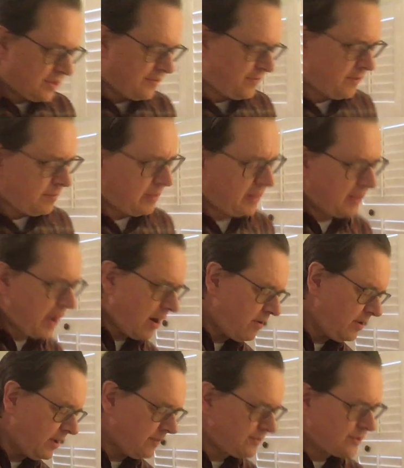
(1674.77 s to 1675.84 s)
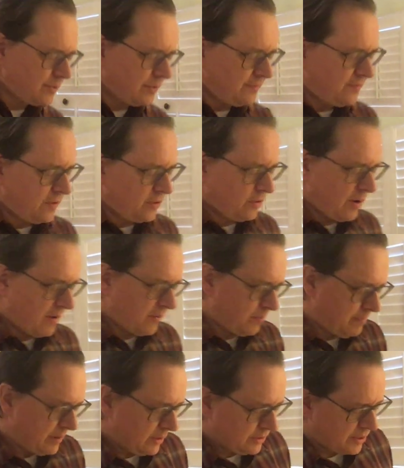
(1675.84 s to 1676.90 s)
"The familiarity of certain photographs
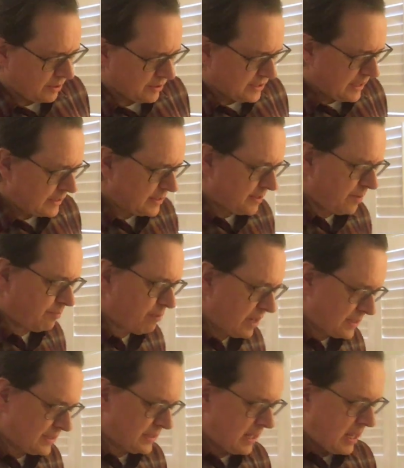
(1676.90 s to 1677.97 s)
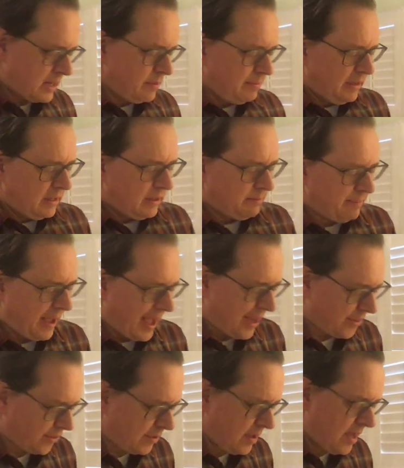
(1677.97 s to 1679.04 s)
builds our sense of the present and immediate
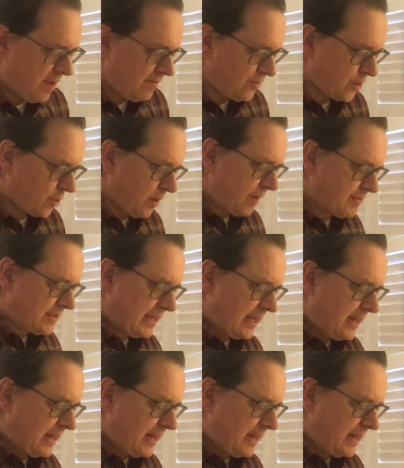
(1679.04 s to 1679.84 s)
past. Photographs lay